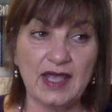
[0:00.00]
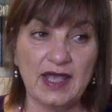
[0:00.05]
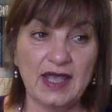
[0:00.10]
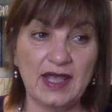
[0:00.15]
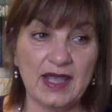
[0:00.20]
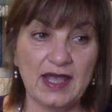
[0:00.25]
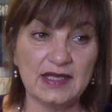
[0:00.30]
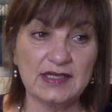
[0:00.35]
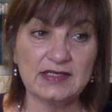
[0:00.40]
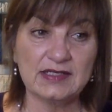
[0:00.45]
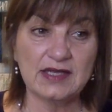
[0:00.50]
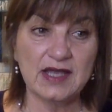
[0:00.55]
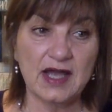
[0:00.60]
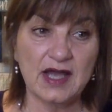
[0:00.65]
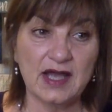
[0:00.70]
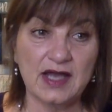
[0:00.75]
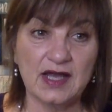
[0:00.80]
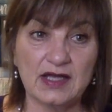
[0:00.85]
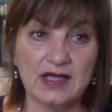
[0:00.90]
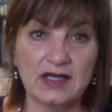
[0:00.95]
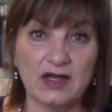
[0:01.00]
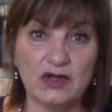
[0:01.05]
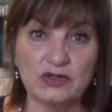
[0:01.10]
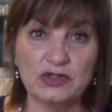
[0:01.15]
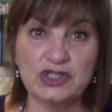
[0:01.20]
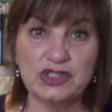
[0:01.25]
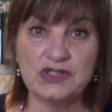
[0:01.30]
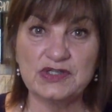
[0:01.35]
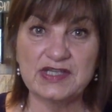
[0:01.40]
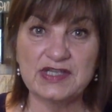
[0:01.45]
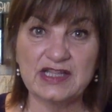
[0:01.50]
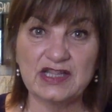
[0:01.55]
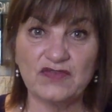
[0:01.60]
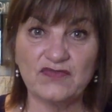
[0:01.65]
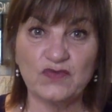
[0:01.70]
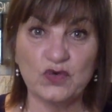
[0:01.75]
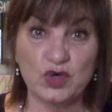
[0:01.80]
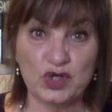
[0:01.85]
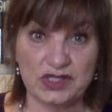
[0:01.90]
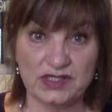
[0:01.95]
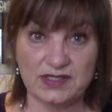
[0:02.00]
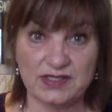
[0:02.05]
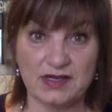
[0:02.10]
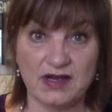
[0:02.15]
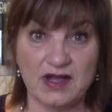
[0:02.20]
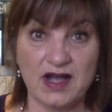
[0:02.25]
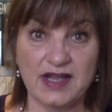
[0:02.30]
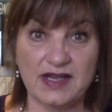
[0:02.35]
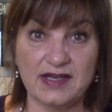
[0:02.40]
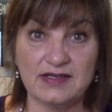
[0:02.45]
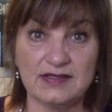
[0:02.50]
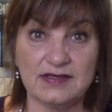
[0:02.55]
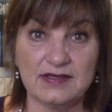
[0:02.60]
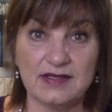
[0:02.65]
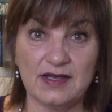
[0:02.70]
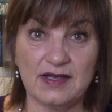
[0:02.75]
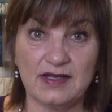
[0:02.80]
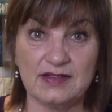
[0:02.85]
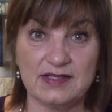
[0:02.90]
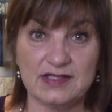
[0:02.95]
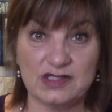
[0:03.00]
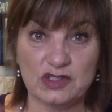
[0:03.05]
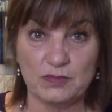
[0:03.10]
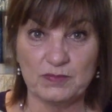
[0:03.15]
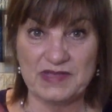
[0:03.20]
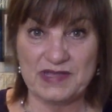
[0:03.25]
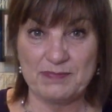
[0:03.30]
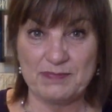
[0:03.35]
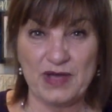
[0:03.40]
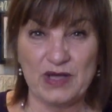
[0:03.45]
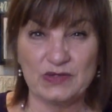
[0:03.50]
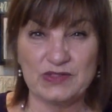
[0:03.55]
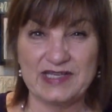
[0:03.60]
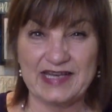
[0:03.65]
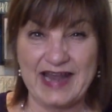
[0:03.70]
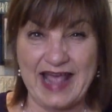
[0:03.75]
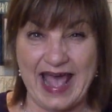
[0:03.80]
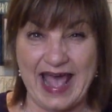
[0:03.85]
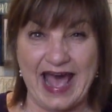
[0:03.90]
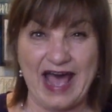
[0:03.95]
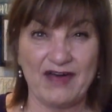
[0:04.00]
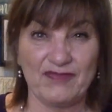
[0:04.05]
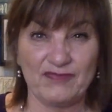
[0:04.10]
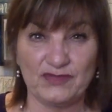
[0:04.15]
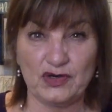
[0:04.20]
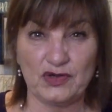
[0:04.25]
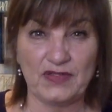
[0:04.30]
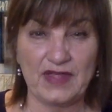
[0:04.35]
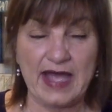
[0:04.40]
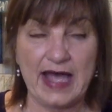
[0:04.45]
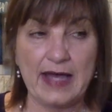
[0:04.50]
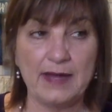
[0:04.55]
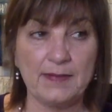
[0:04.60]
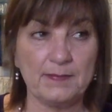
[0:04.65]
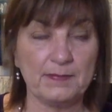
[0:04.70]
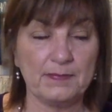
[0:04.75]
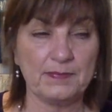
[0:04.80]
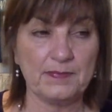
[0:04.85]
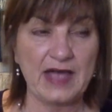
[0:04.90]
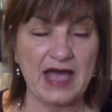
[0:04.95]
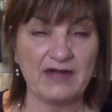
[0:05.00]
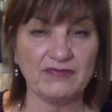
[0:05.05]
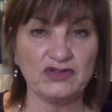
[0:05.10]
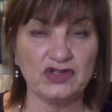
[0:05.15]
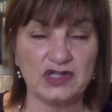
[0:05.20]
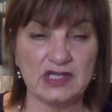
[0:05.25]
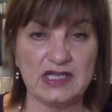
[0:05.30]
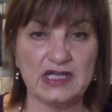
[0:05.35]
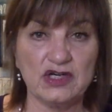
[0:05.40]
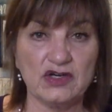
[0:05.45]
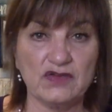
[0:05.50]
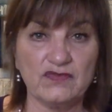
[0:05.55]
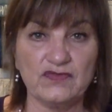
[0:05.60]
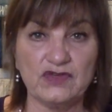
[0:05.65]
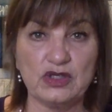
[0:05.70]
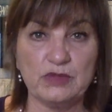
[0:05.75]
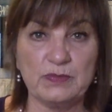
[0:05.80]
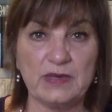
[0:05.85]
And on Tuesday the 4th tonight, this will be posted after that, after the interview.